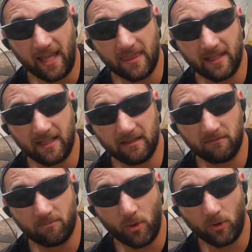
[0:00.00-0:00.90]
and
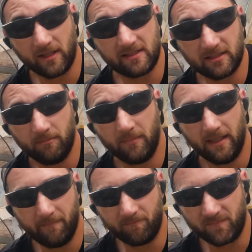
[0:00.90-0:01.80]
then pouring some
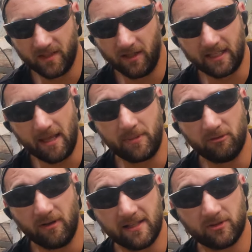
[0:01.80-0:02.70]
like
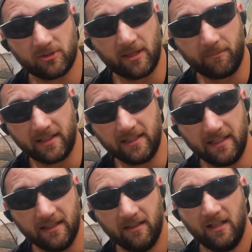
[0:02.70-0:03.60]
epi-res or something in
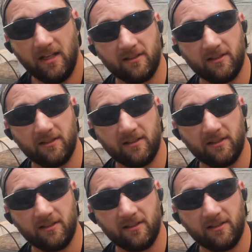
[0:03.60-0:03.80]
here.